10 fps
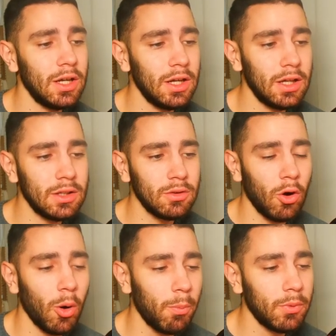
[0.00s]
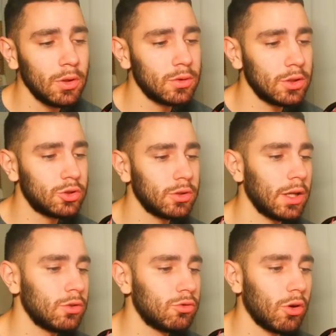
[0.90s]
and hope that you
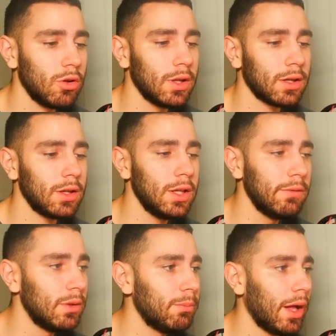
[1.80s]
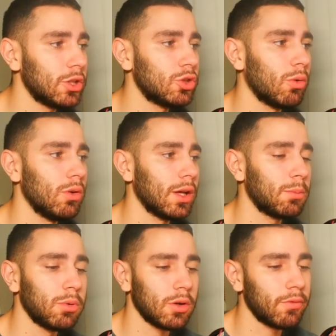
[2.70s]
can draw like an Evenly Match or
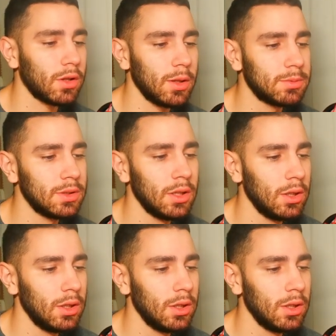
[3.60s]
like Book of Eclipse,